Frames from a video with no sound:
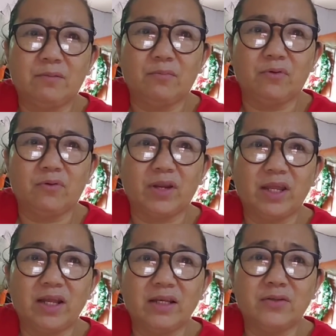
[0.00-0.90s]

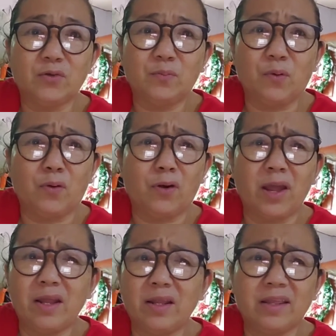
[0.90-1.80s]
moringa soup or
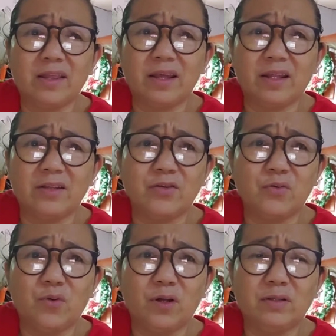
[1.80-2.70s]
anything that you
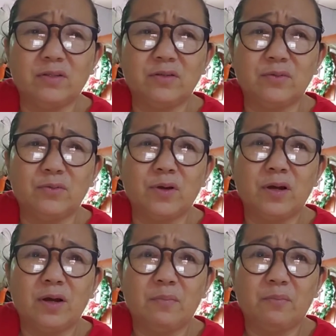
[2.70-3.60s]
want to
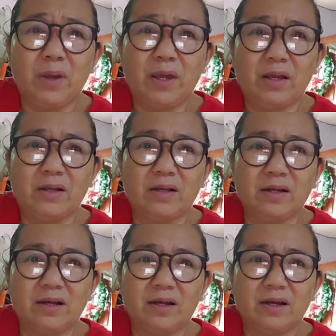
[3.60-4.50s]
make,
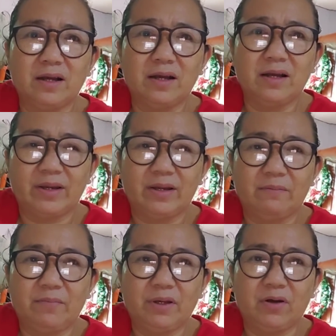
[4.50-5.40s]

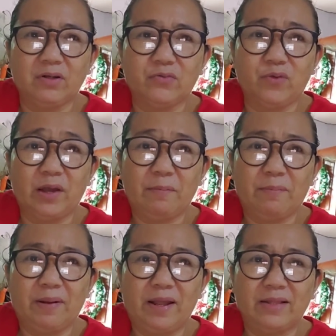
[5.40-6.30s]
because we have
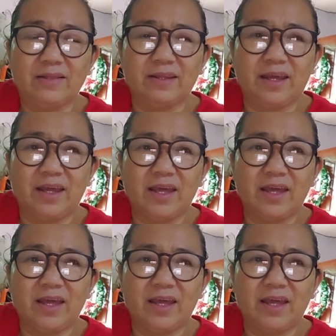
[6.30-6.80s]
plenty.